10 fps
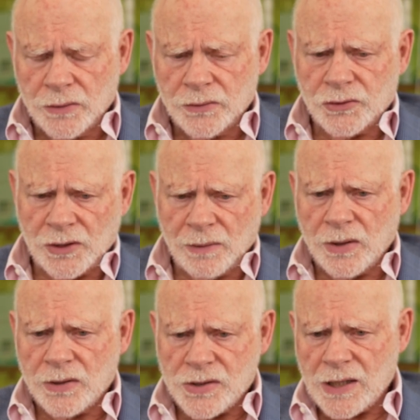some
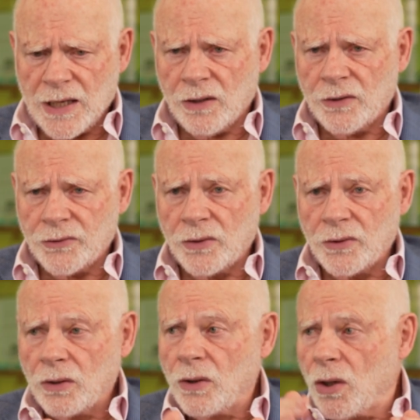of the sales on
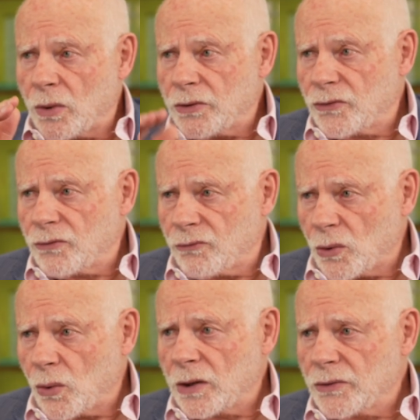the lowest
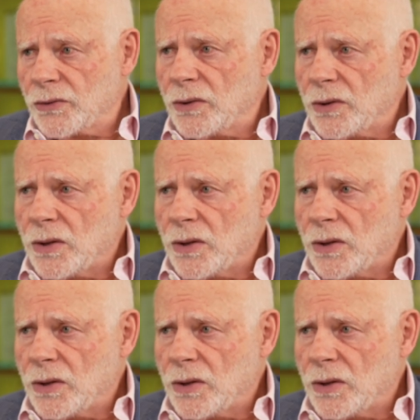floors